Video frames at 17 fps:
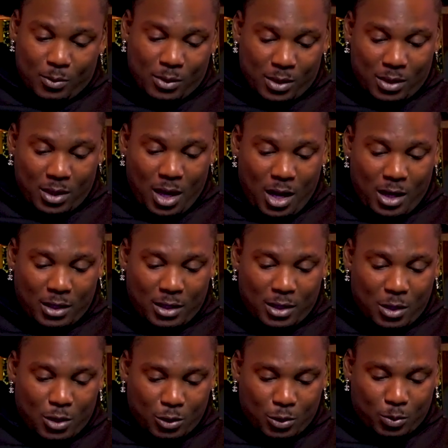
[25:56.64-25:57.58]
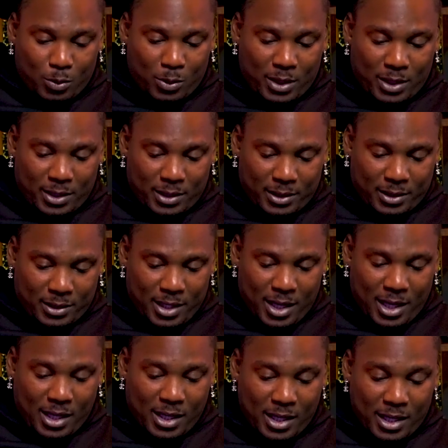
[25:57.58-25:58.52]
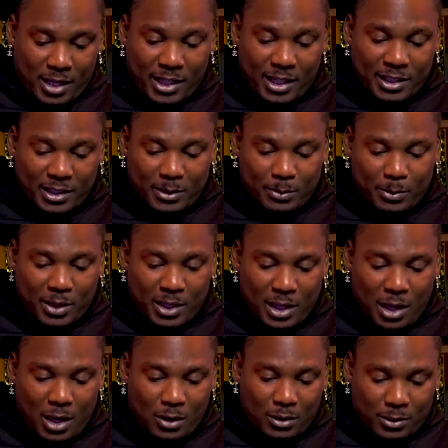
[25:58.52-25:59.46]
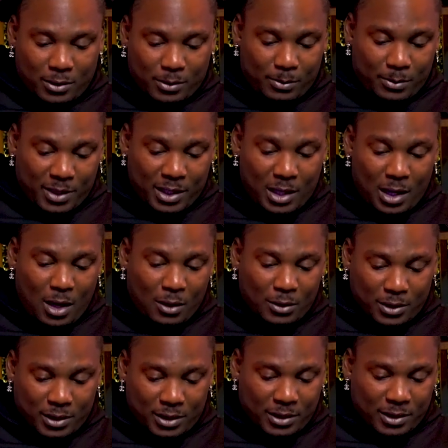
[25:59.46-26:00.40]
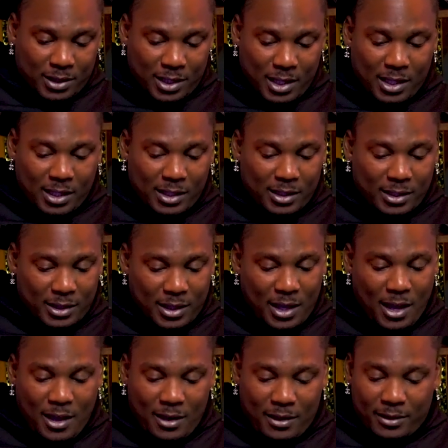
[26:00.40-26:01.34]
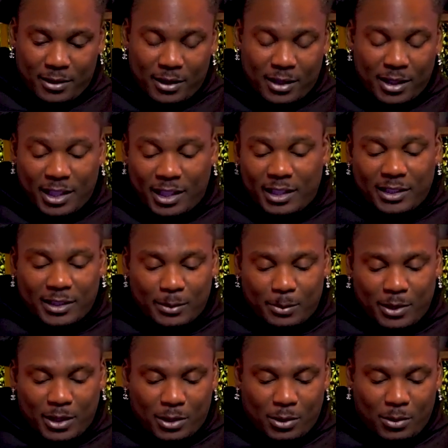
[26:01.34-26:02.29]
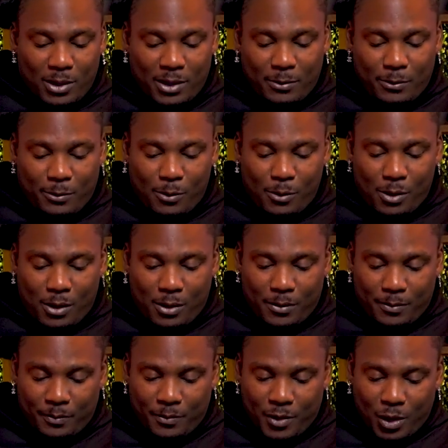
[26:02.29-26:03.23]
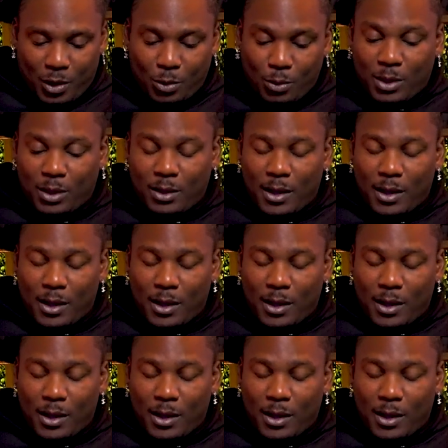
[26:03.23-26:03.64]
With a lot of close wins, they could easily be losses. They could easily be 3 and 4. 3